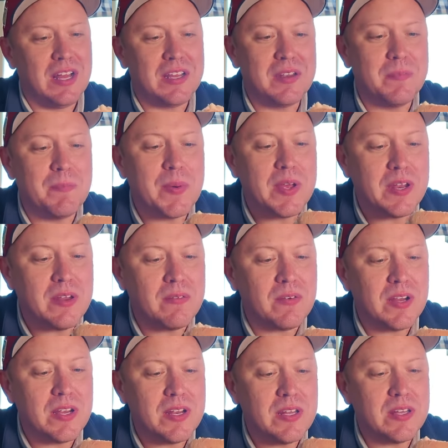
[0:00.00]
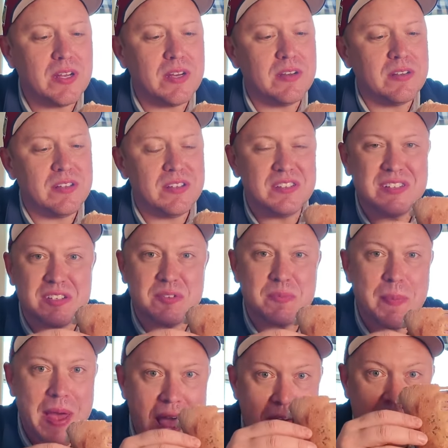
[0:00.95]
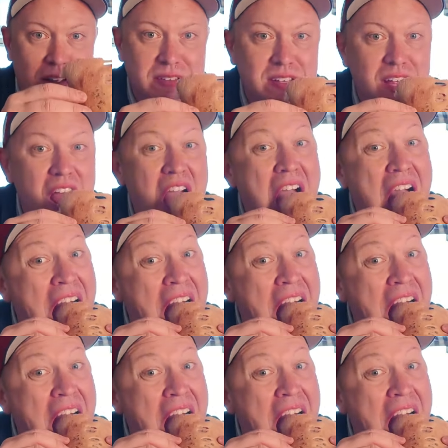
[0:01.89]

I'm going to bite it right in there. This thing's packed.